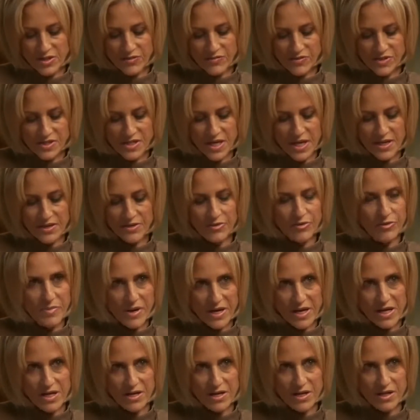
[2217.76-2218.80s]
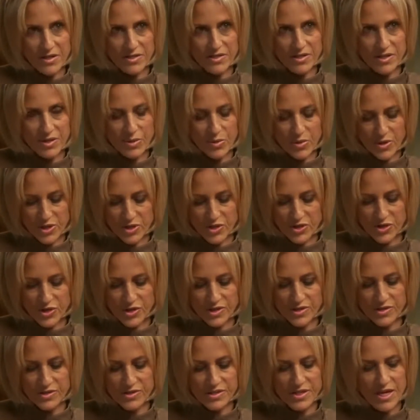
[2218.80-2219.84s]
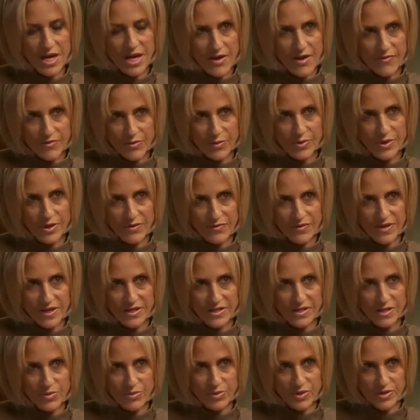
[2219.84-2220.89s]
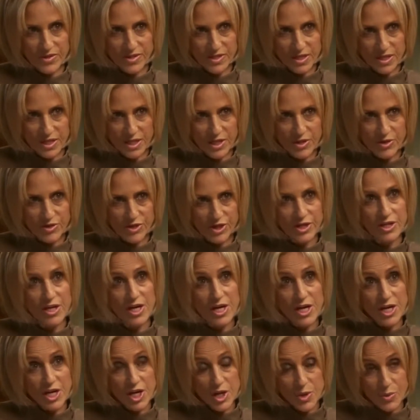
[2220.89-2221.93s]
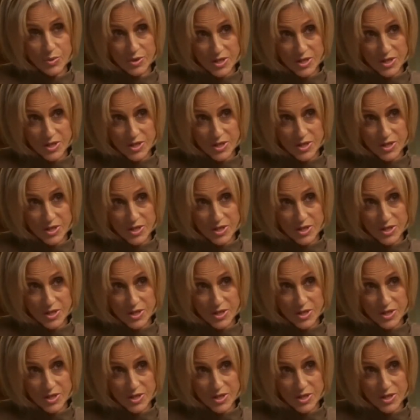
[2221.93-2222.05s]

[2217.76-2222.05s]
you've said there are many unanswered questions, Everyone affected wants closure. You